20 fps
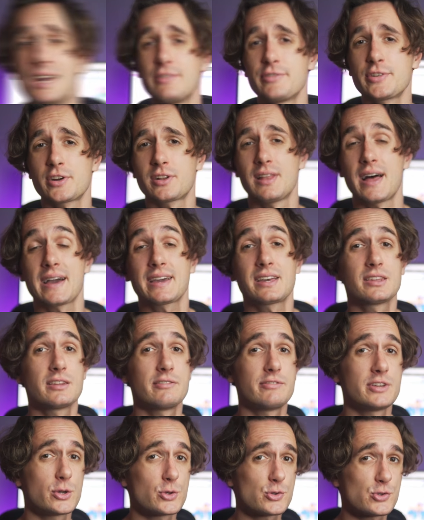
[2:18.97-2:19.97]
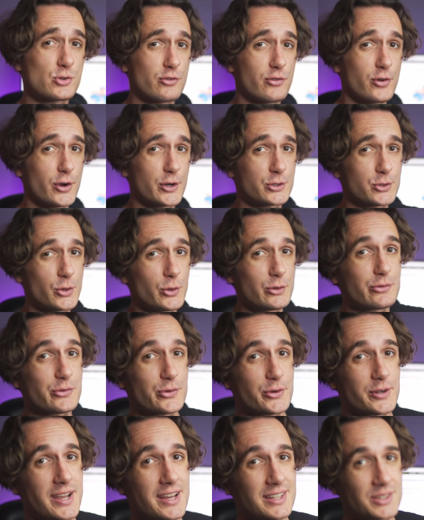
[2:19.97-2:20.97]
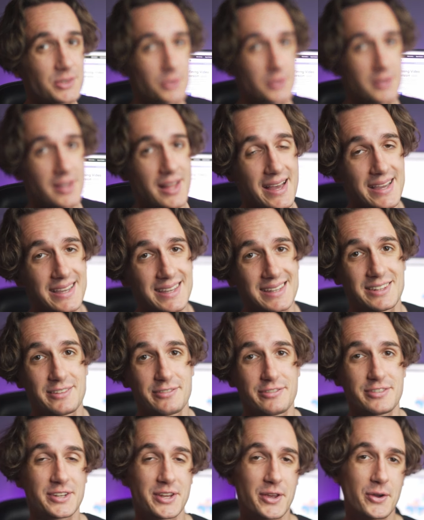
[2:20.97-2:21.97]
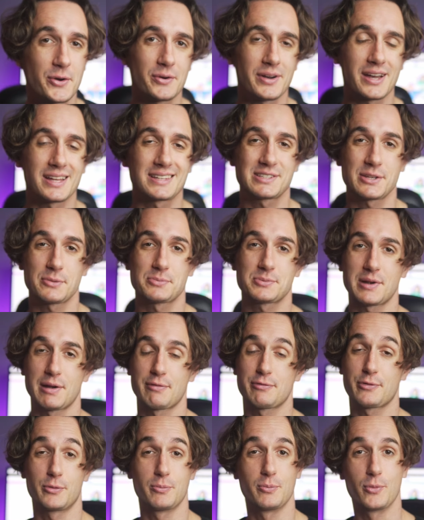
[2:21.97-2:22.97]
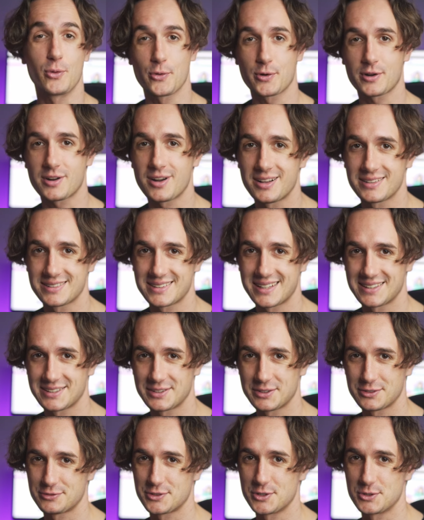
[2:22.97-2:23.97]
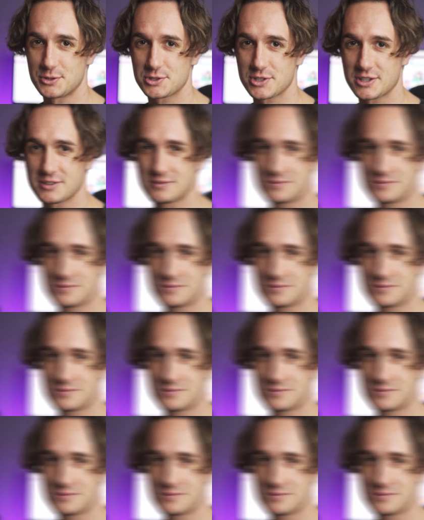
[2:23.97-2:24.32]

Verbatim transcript: If you're liking the video so far, don't forget to like the video and subscribe for more content in the future.